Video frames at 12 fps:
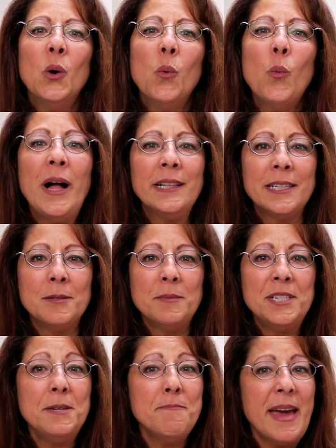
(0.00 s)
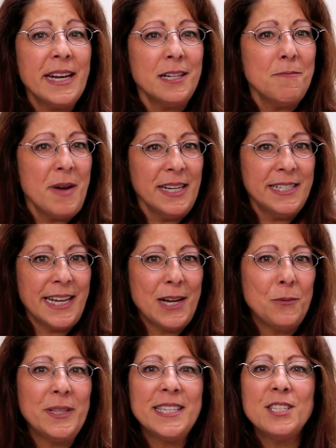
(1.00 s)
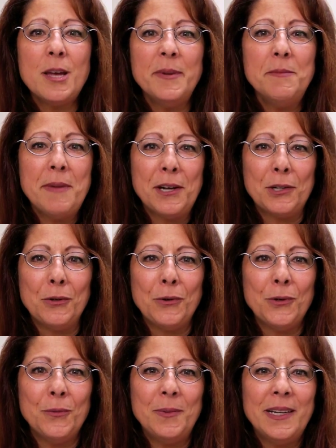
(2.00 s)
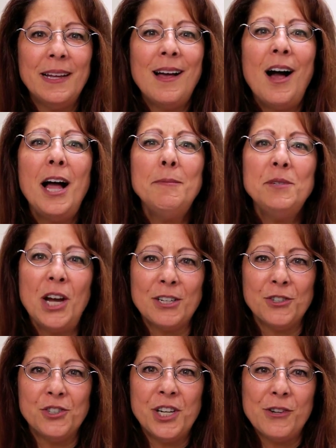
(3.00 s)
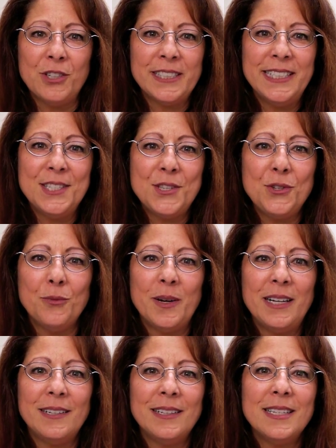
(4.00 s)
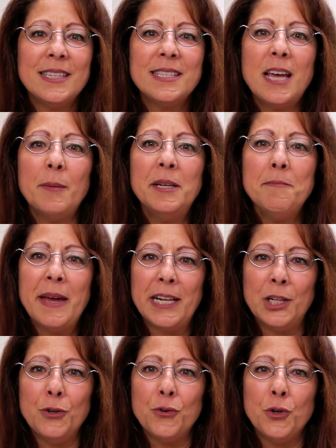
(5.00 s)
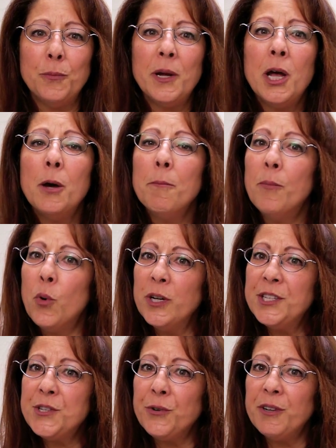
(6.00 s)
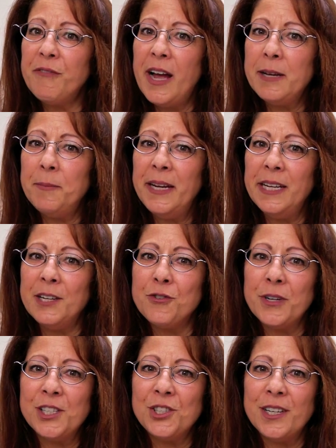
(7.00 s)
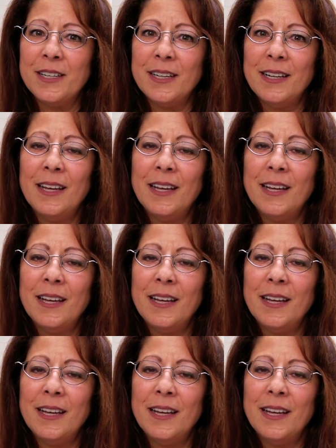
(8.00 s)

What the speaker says: Welcome to Medical Monday with Summit Medical Group. I'm Dr. Geraldine Summa, Summit Medical Group board-certified pediatrician.